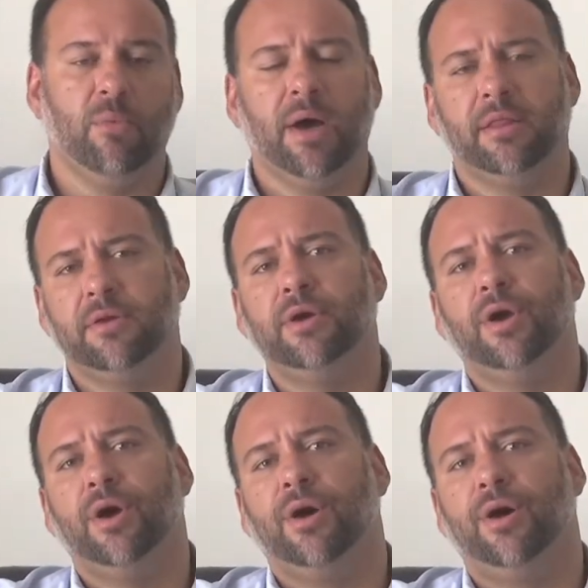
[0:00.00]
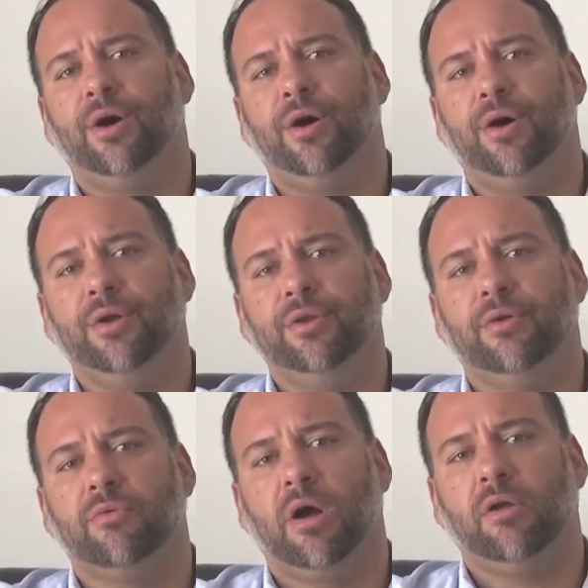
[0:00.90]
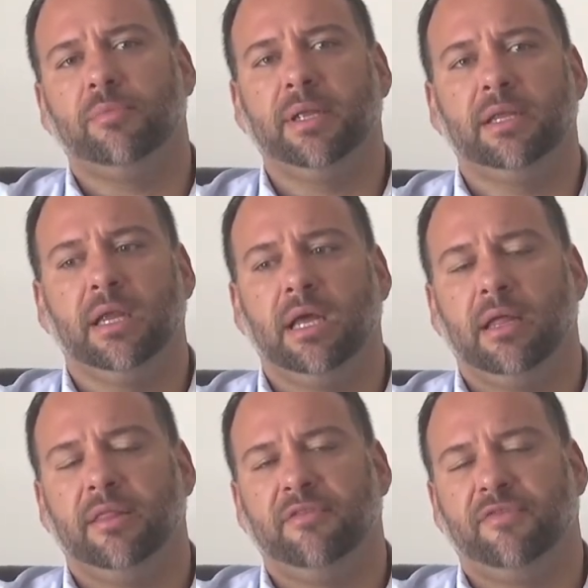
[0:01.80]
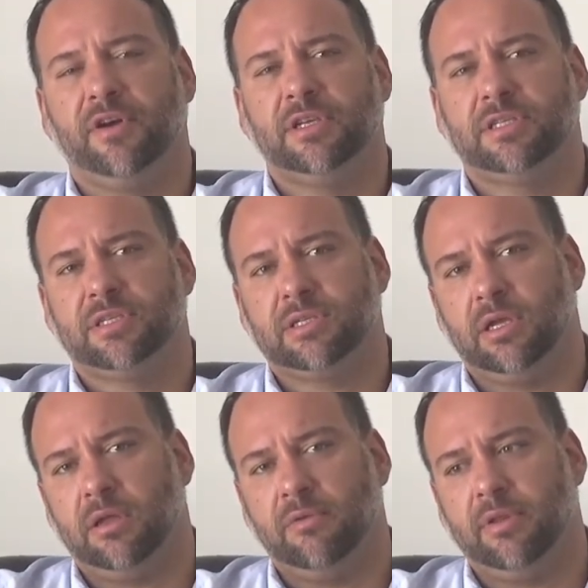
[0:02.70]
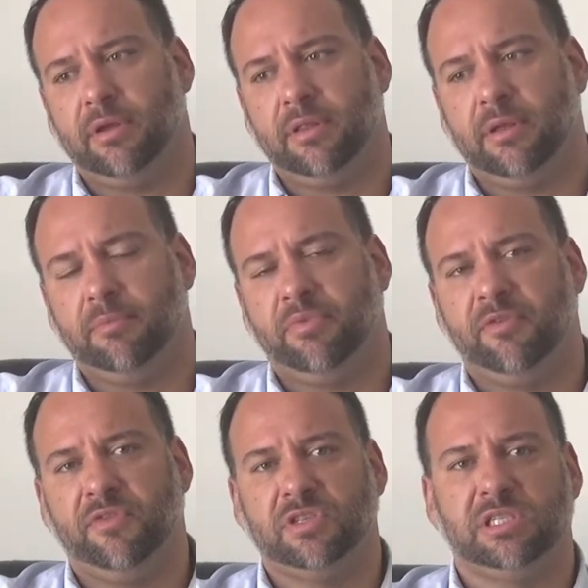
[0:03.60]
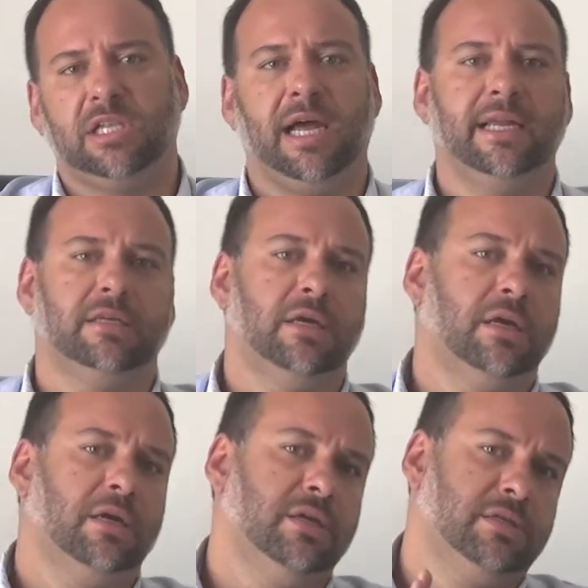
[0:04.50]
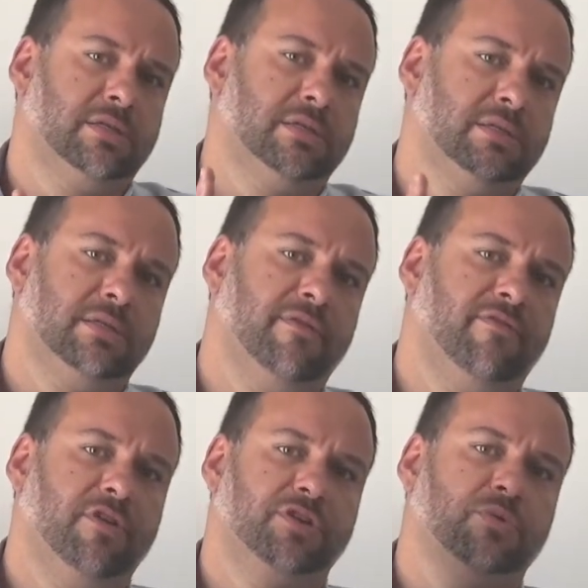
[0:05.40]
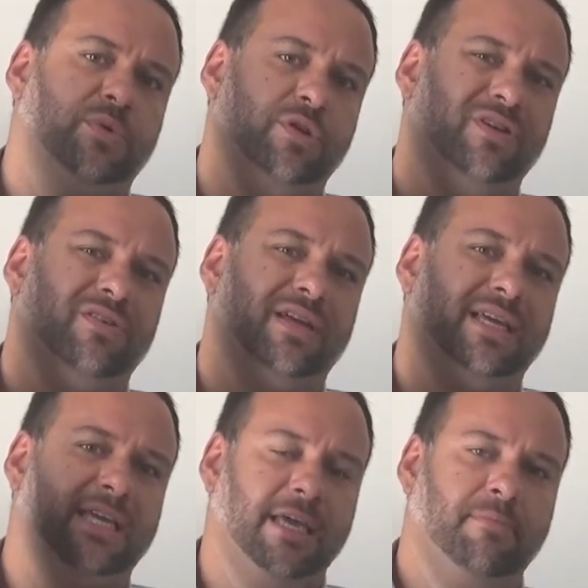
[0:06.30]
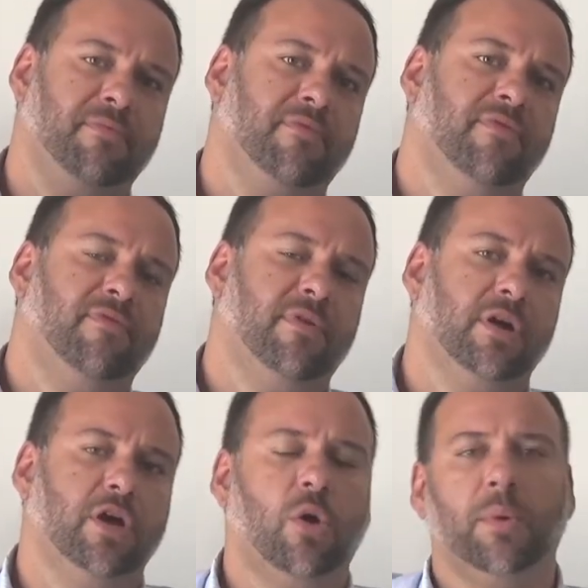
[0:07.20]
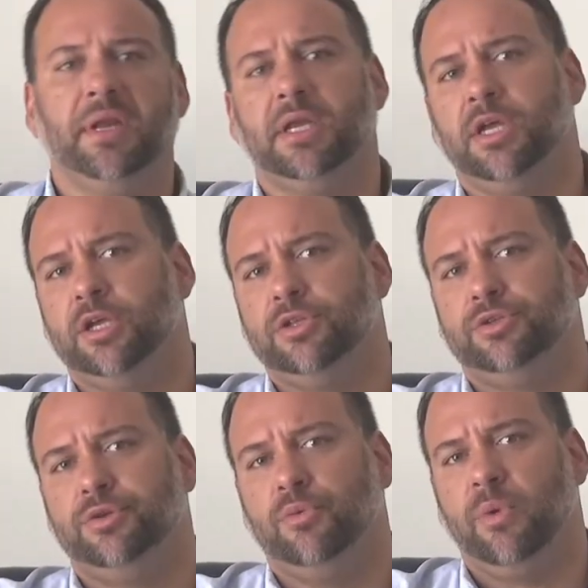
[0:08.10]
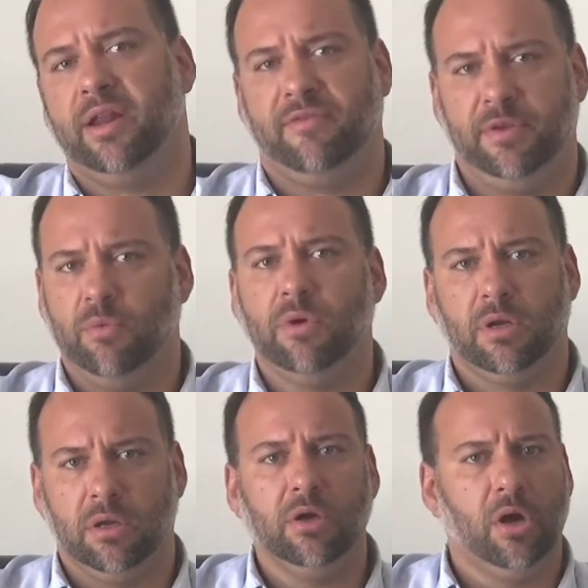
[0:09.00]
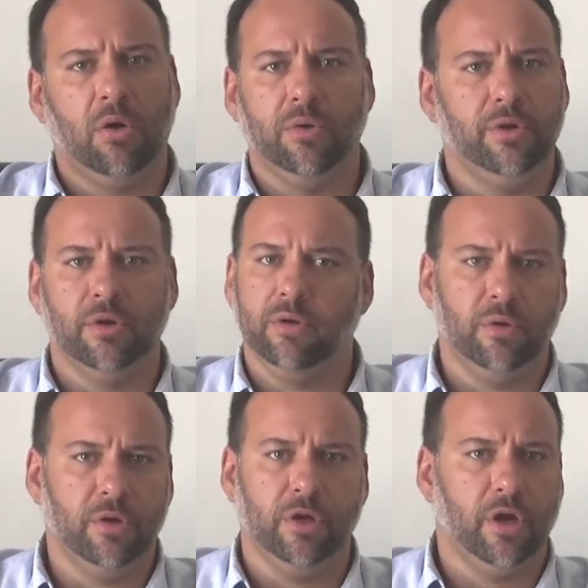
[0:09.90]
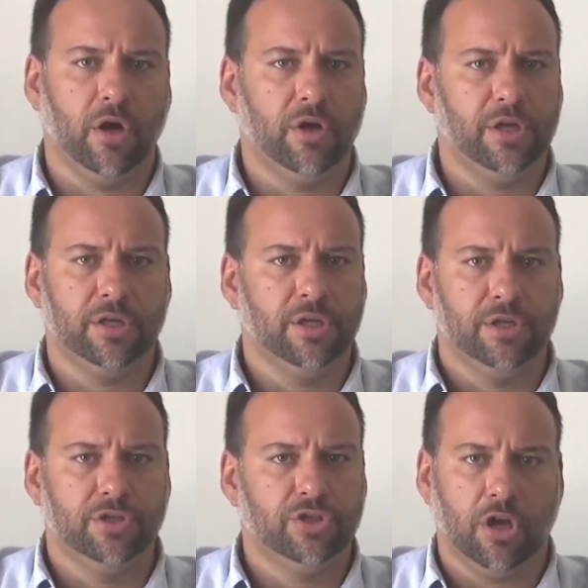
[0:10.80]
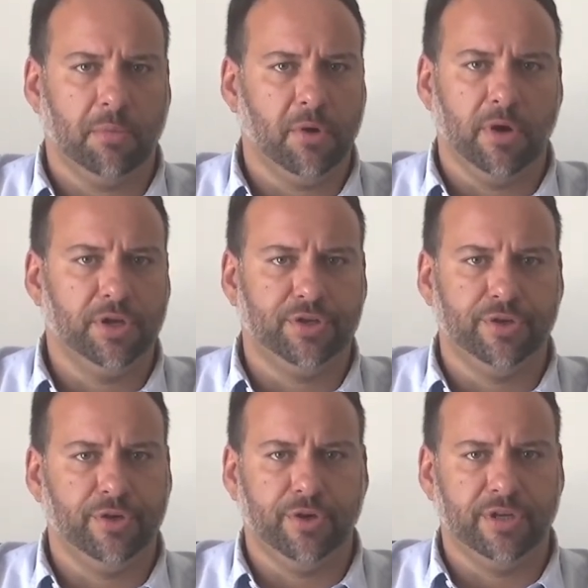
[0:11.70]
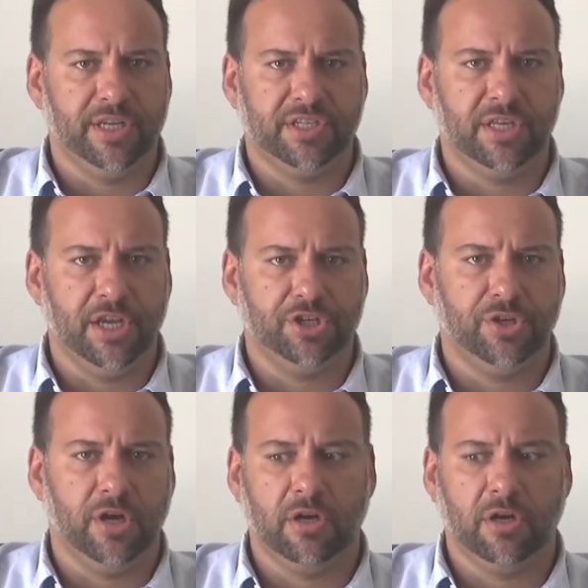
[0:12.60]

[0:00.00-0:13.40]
weather on your route, but the first the previous slide is diversion when you're gonna keep going to whatever you want to go. You're not gonna stop going to your destination